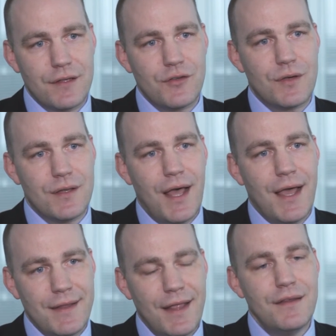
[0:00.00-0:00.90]
that you can
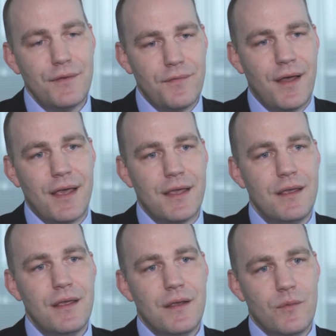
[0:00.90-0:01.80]
identify
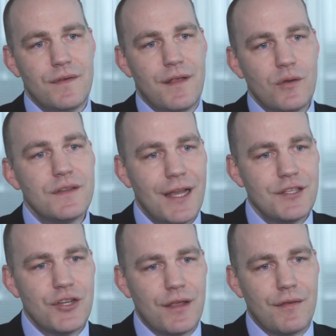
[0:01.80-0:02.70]
without
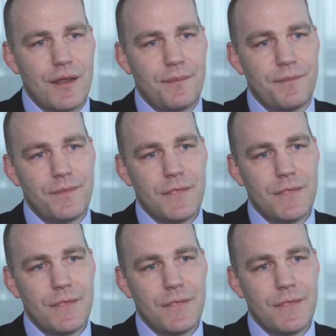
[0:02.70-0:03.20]
touching them.